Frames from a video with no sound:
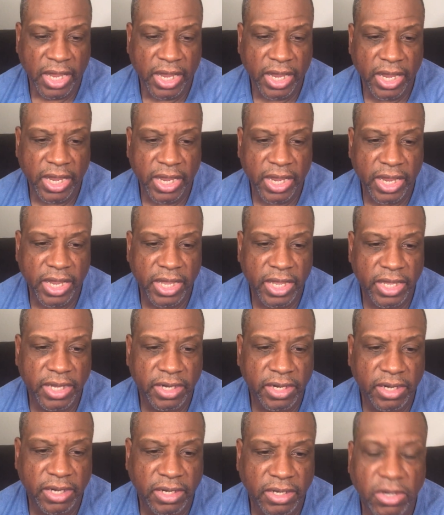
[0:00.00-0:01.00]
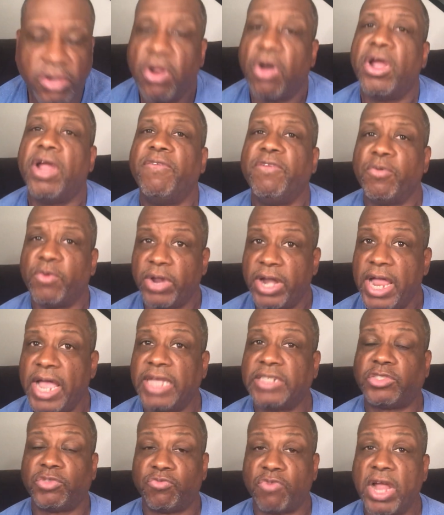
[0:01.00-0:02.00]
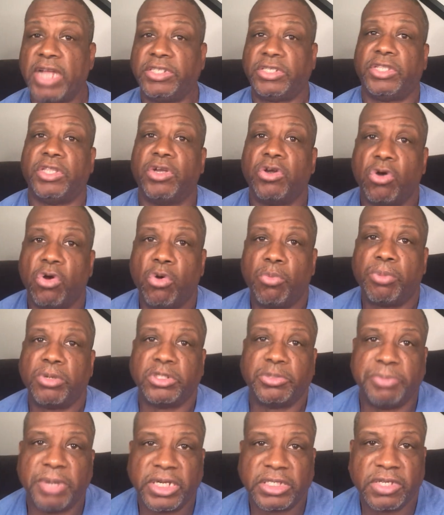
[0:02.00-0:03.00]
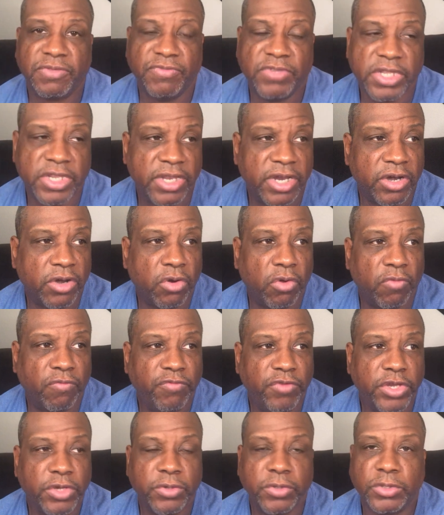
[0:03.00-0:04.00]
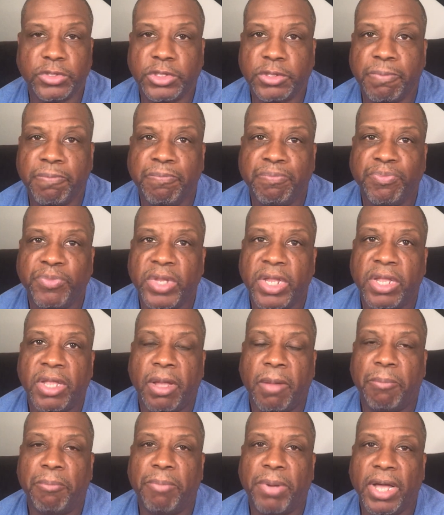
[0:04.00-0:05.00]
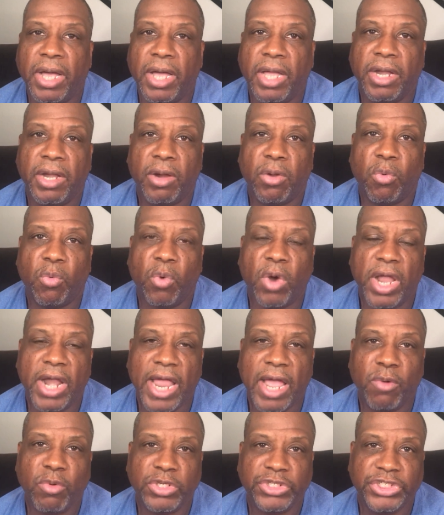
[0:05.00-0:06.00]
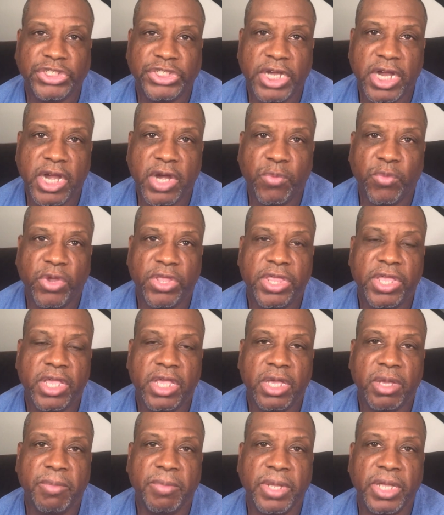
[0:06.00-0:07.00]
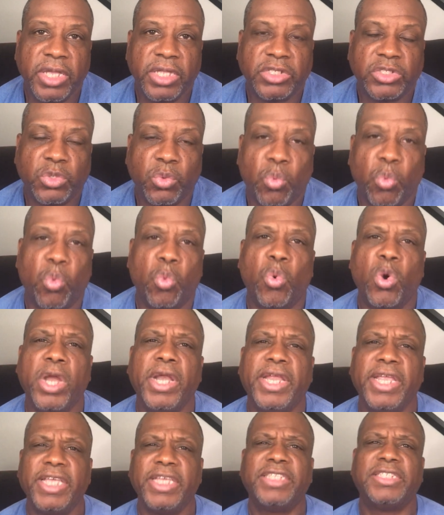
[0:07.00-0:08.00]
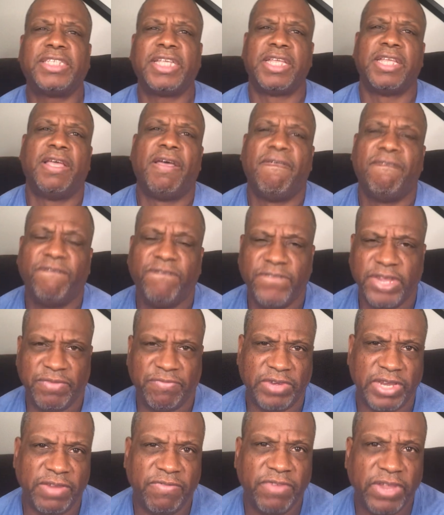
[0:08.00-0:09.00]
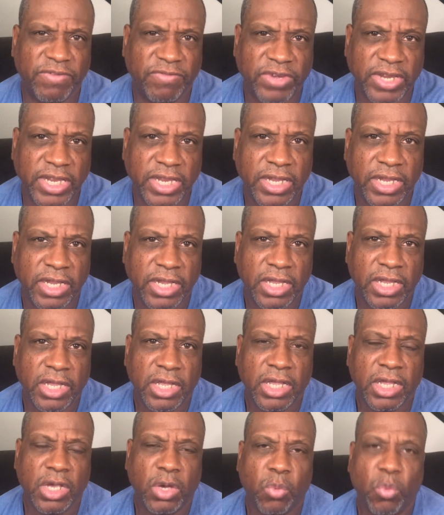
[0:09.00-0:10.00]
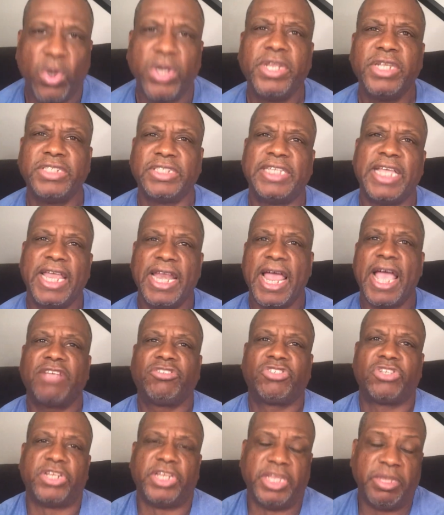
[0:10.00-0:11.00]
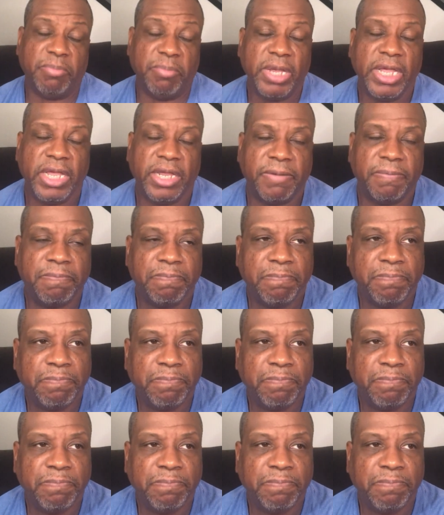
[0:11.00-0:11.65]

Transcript: And, you know, everyone has the right to their own perspective and their own views. But what I was sharing with him is, what is 50-50? What does that actually mean?